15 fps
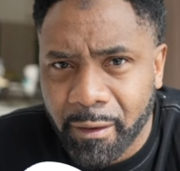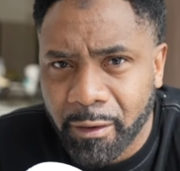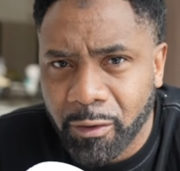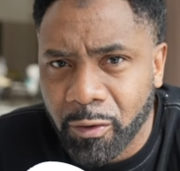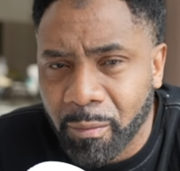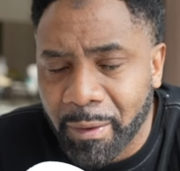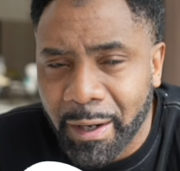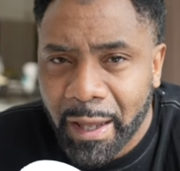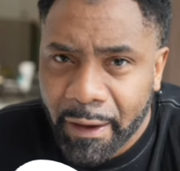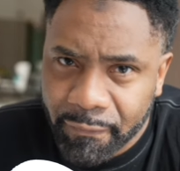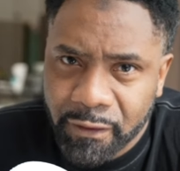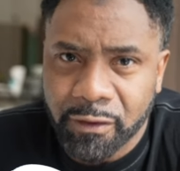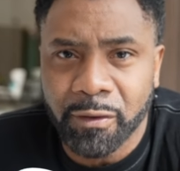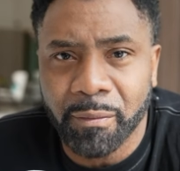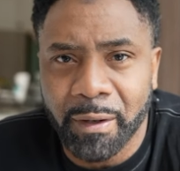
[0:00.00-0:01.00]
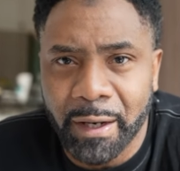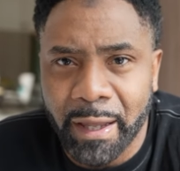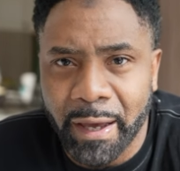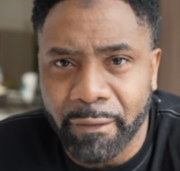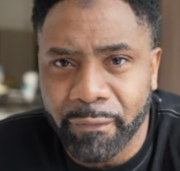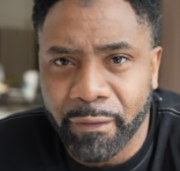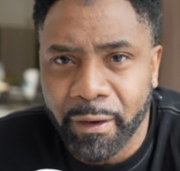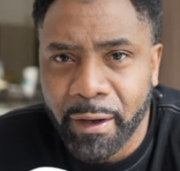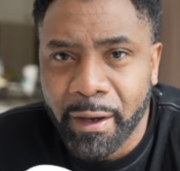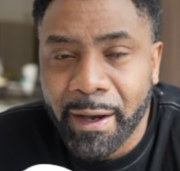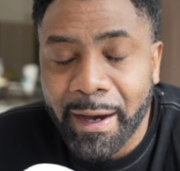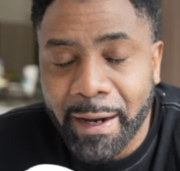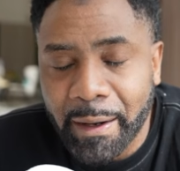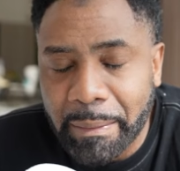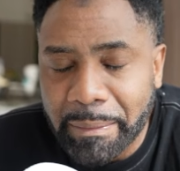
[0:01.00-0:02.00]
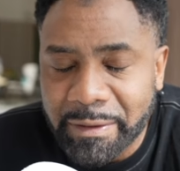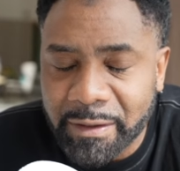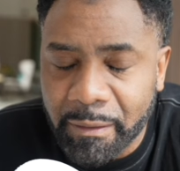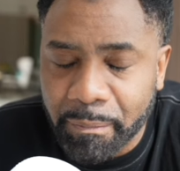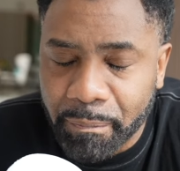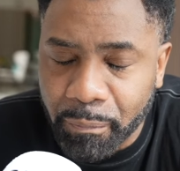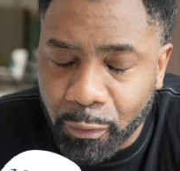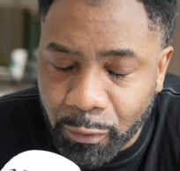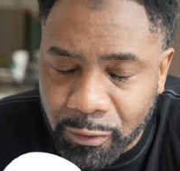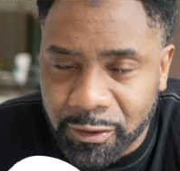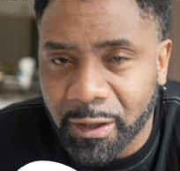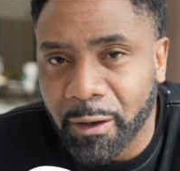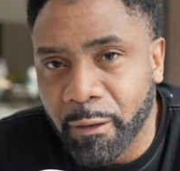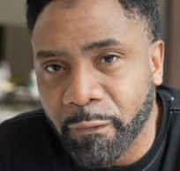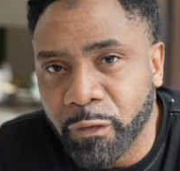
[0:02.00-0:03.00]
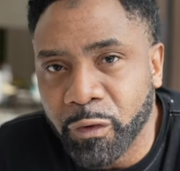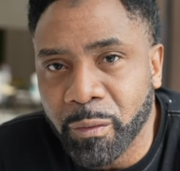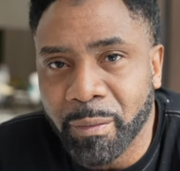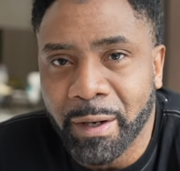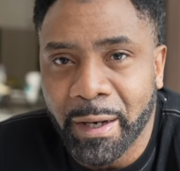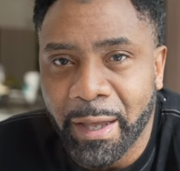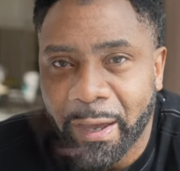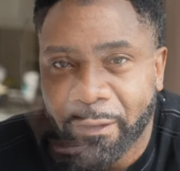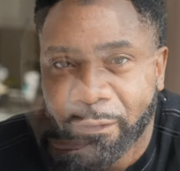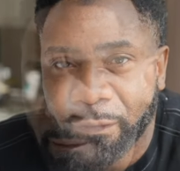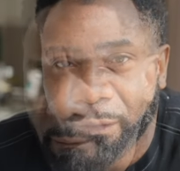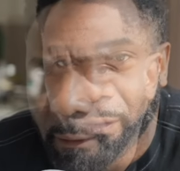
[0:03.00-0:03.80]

Human life is human life. I'm a supporter of human life.